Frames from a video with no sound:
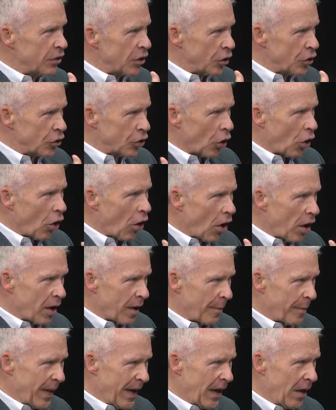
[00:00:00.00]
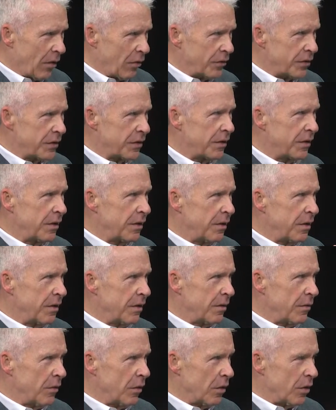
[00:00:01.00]
to talk about
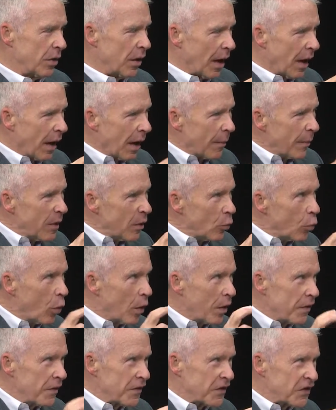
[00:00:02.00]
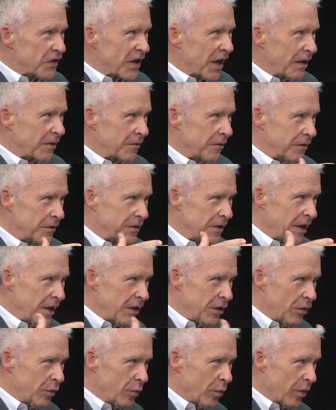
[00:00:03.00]
I mean, what are the sectors that
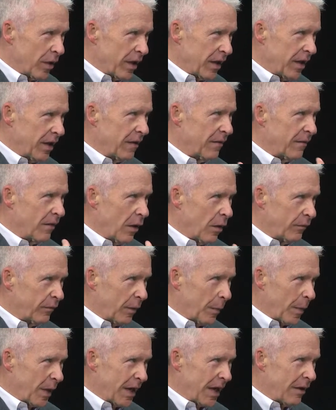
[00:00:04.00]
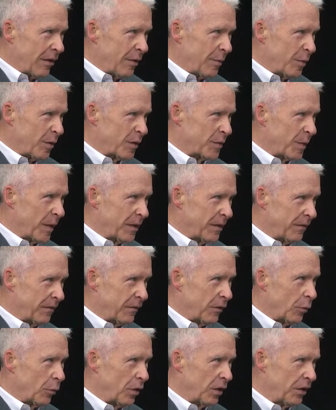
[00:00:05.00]
you bring in uh, sure, from a county sure. perspective
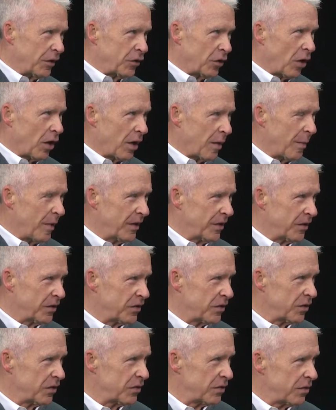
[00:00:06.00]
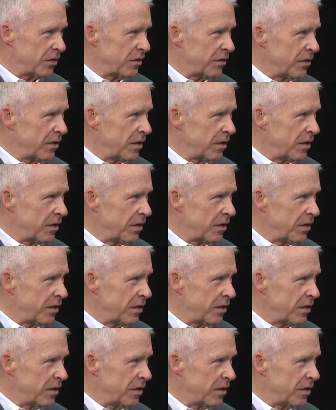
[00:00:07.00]
to really talk about this issue?